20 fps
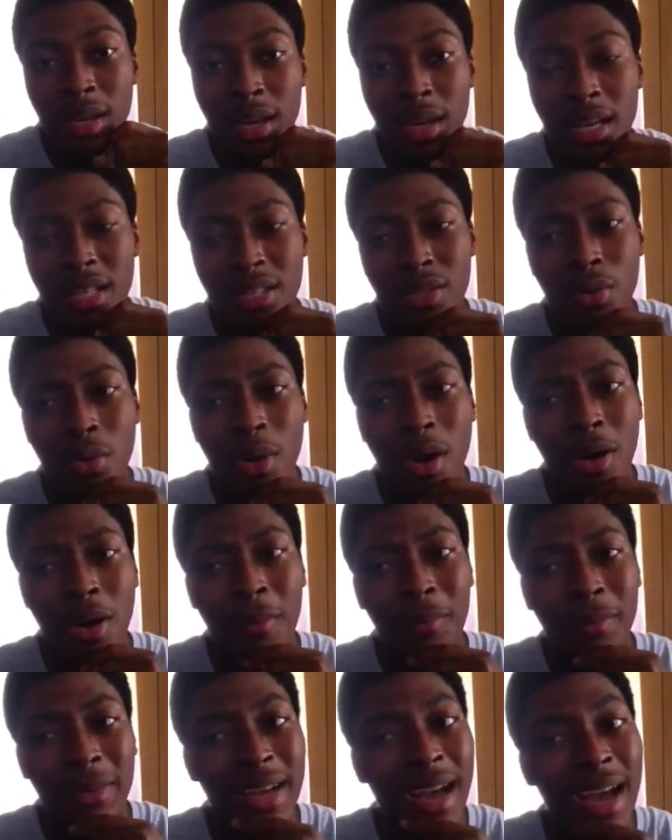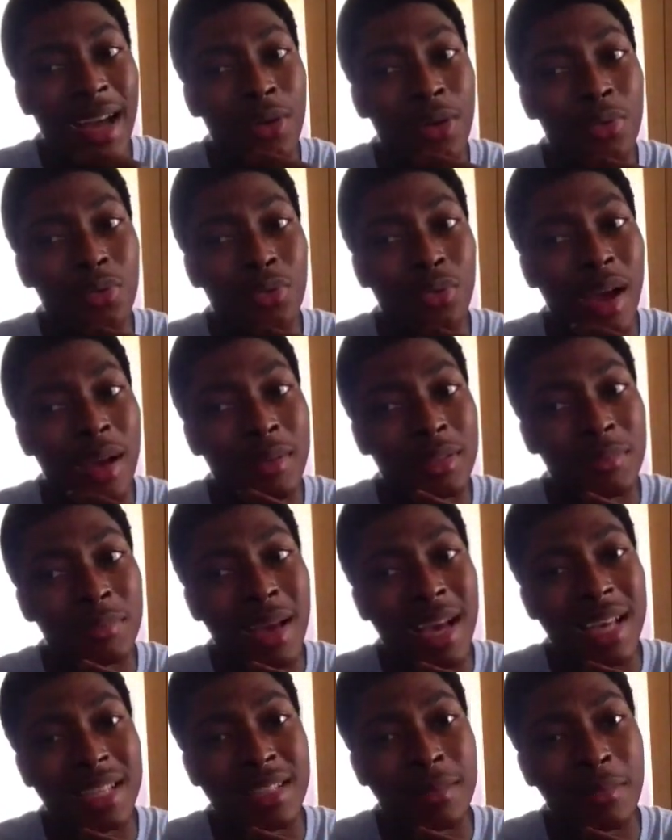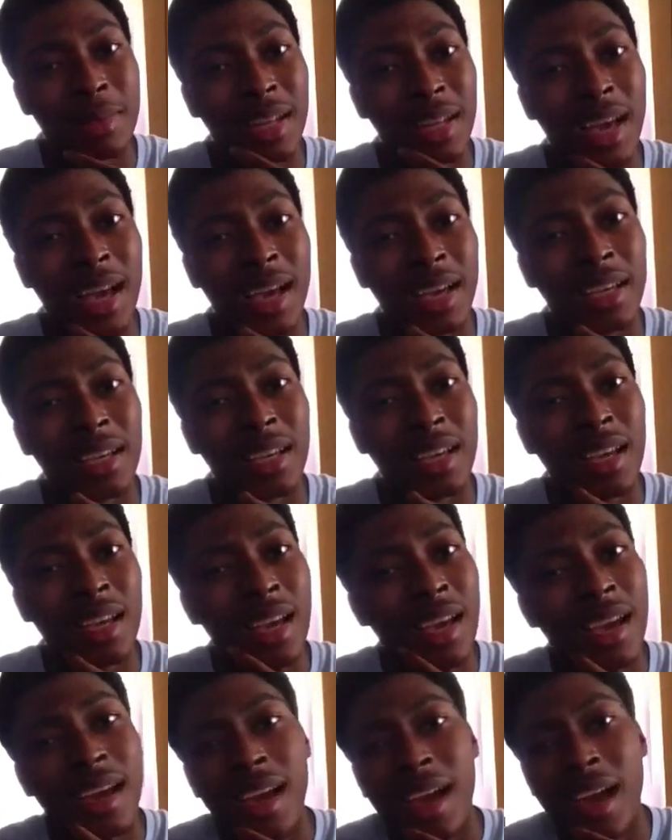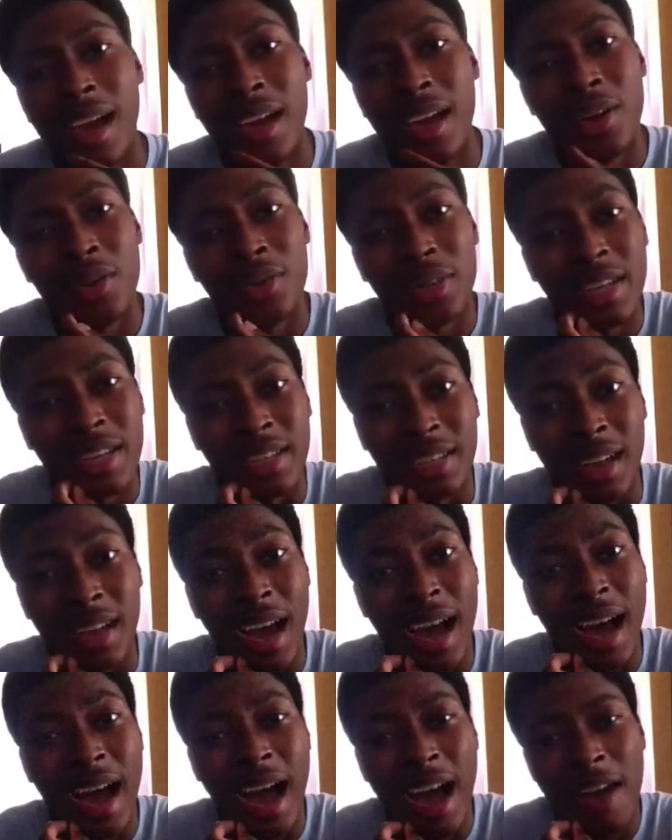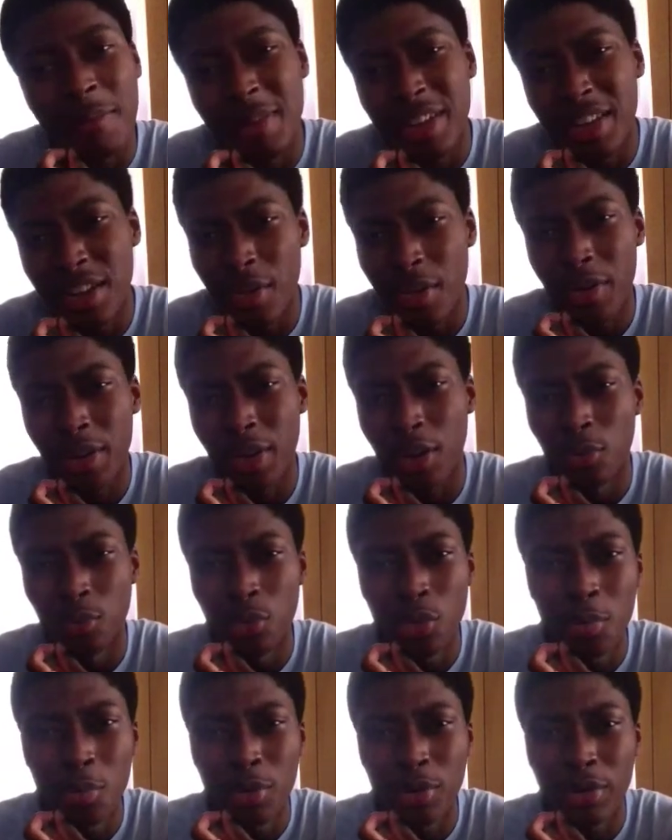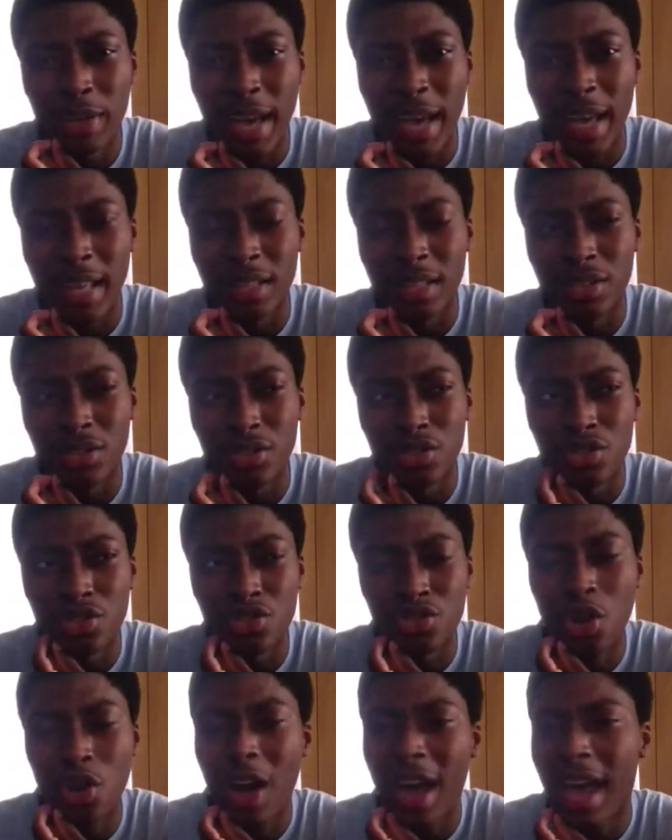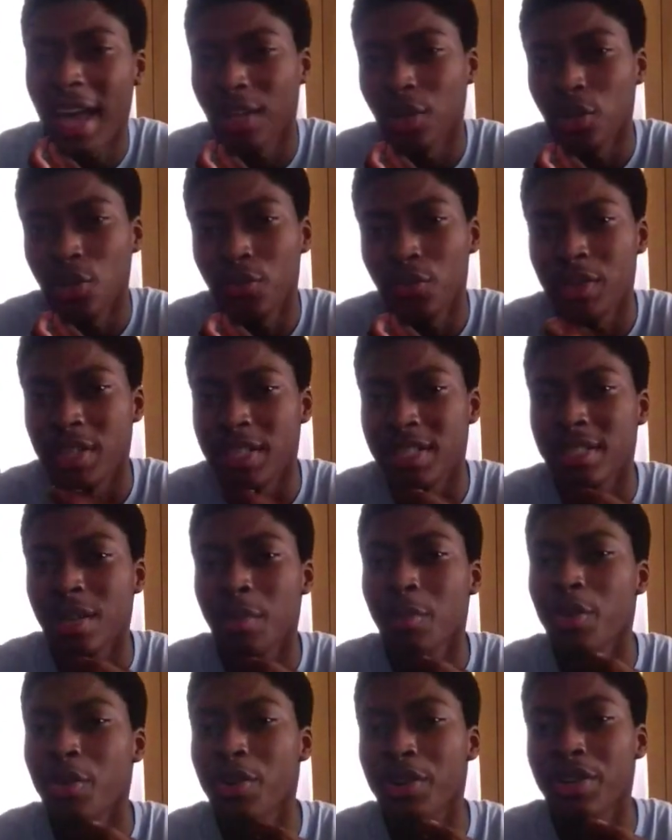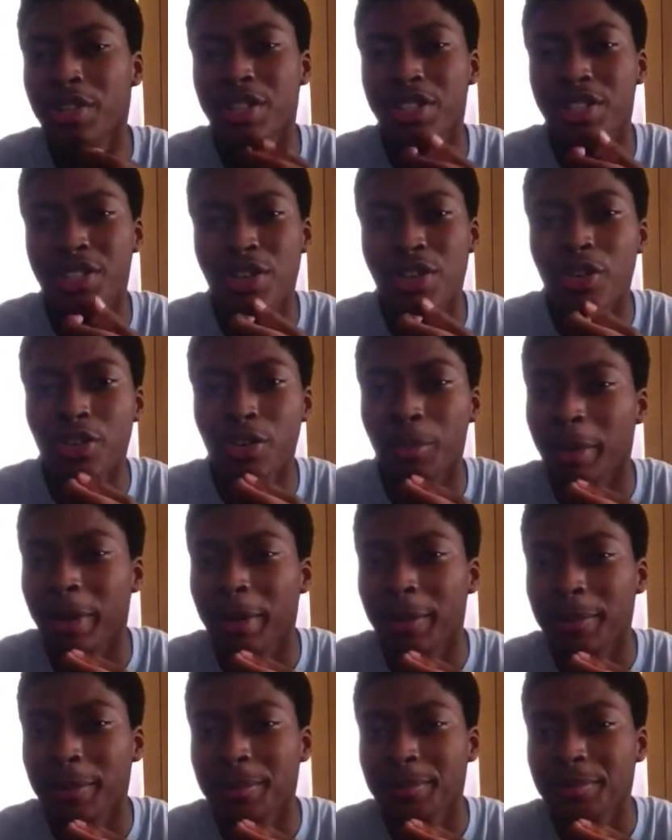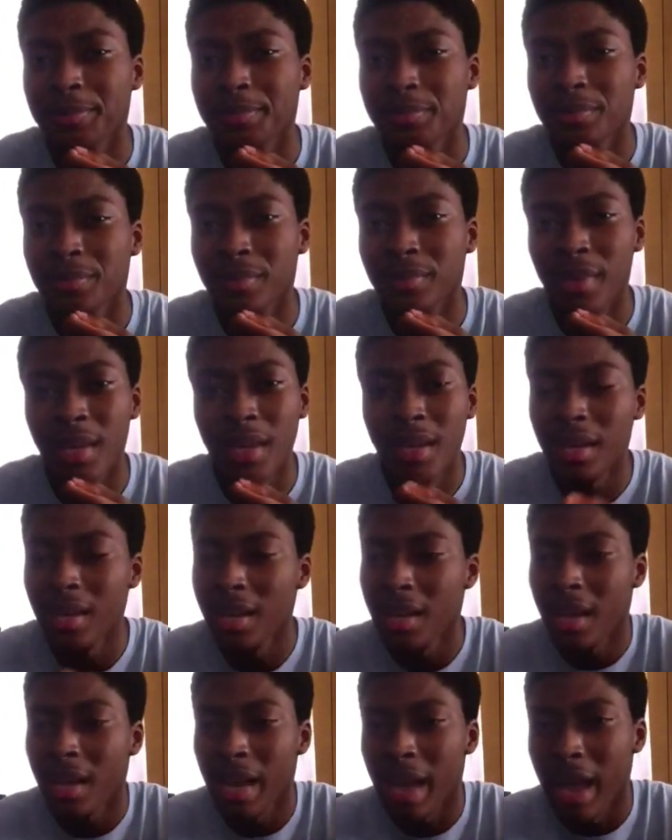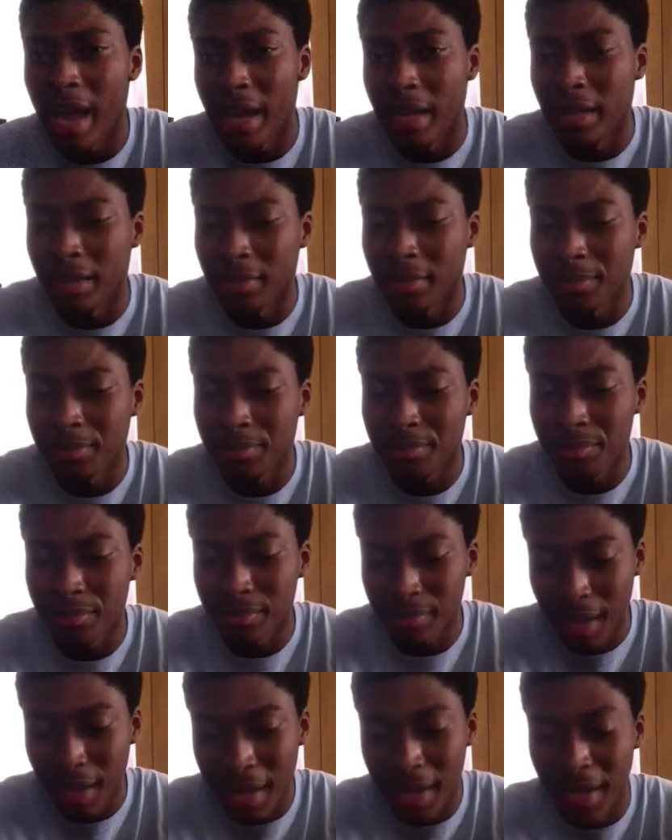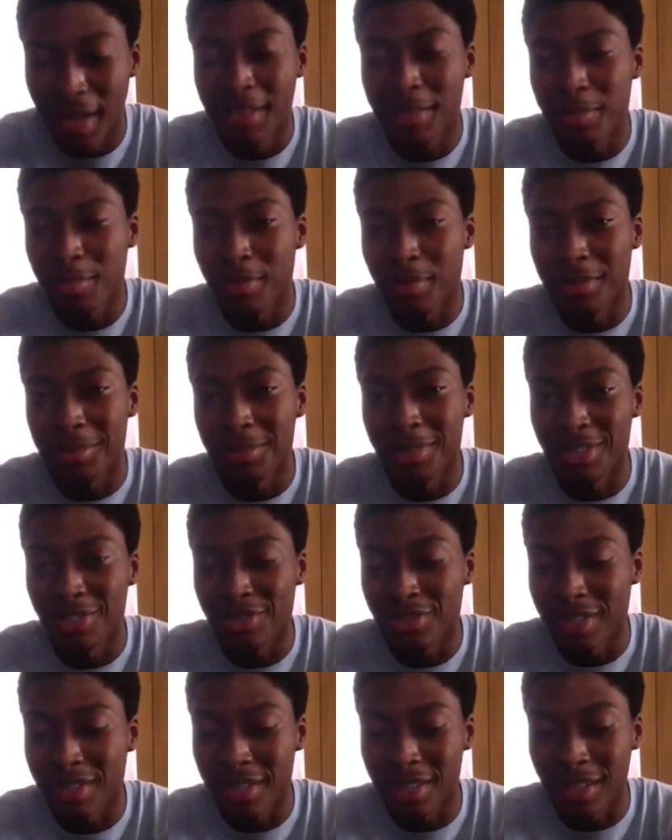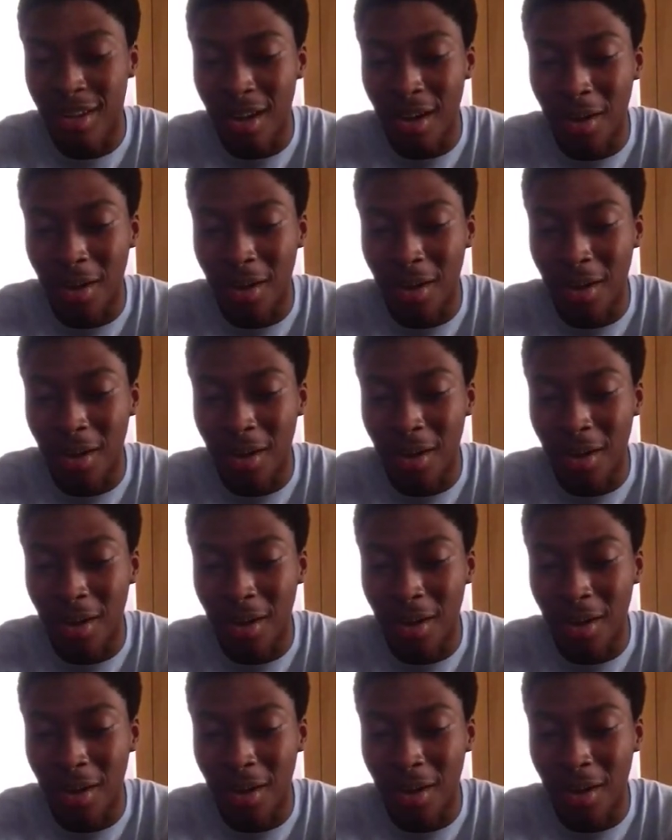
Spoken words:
And so the guy who grabs the mask, he'd be like, "Hey yo kid, I've been hearing a rumor that Straw Hat Luffy is somewhere in this tournament." And that's pretty much it.